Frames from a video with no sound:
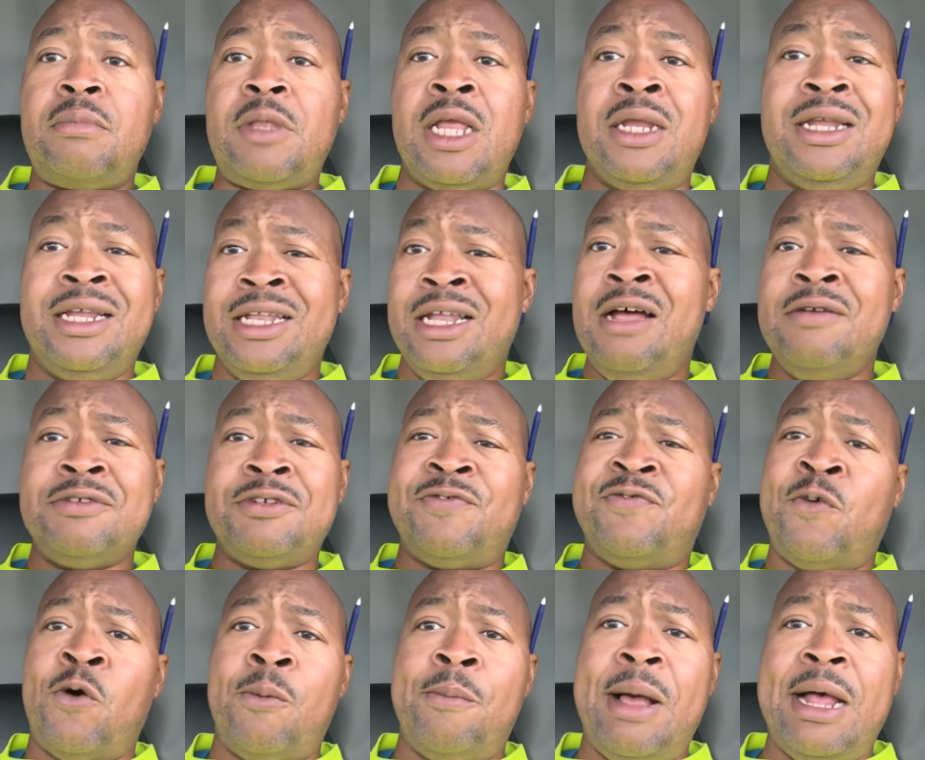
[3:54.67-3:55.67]
the Loves is
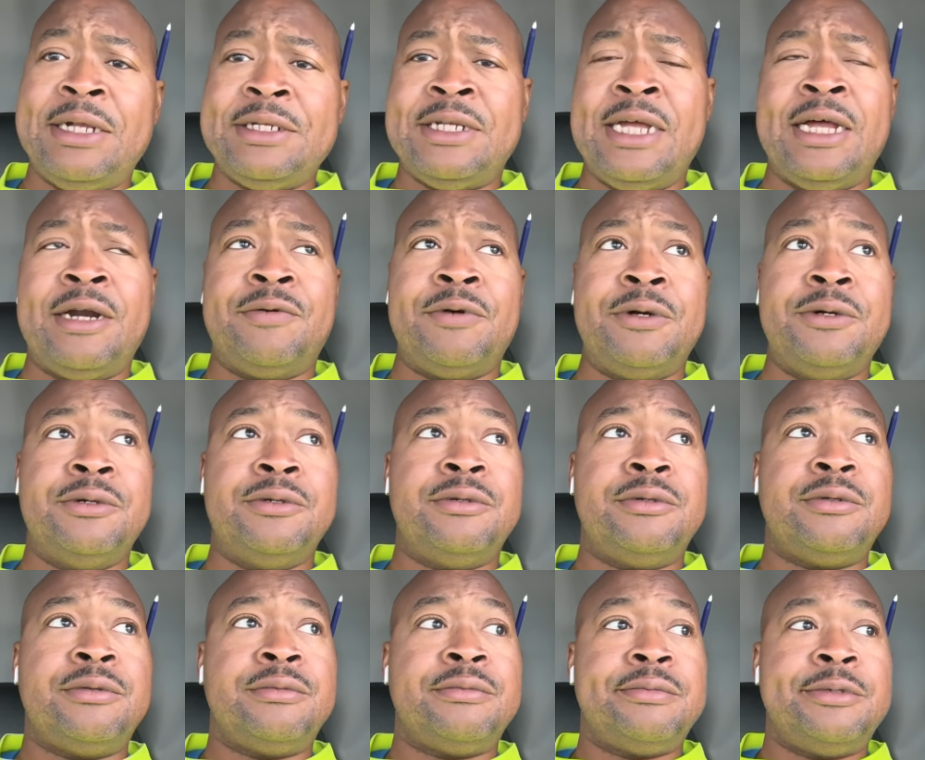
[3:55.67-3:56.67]
four miles down the road.
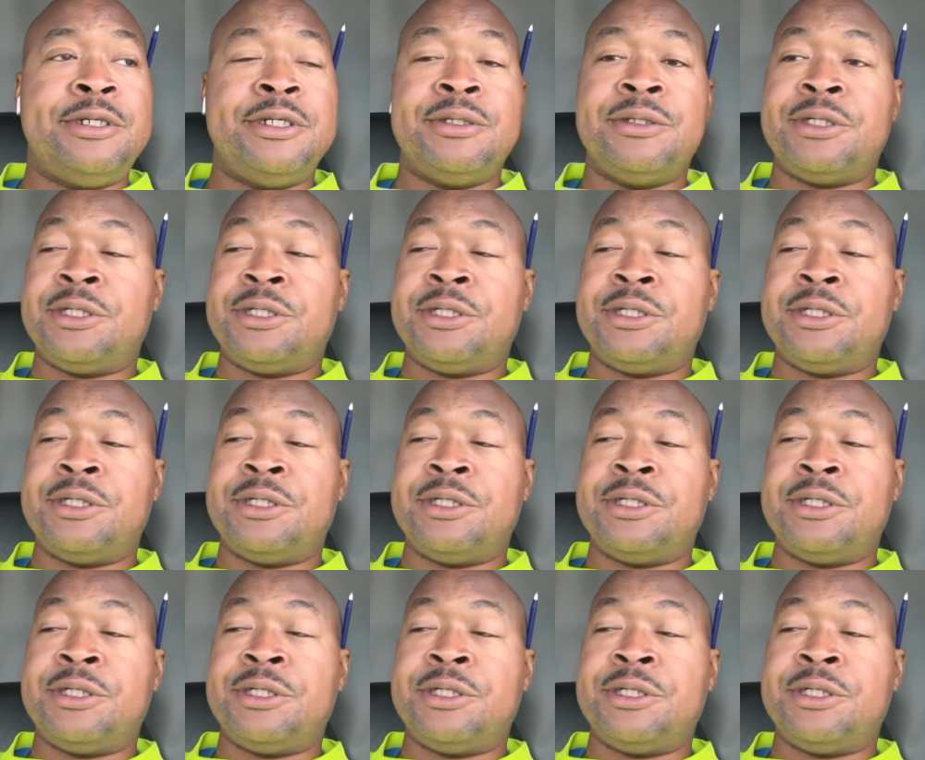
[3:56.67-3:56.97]
You know,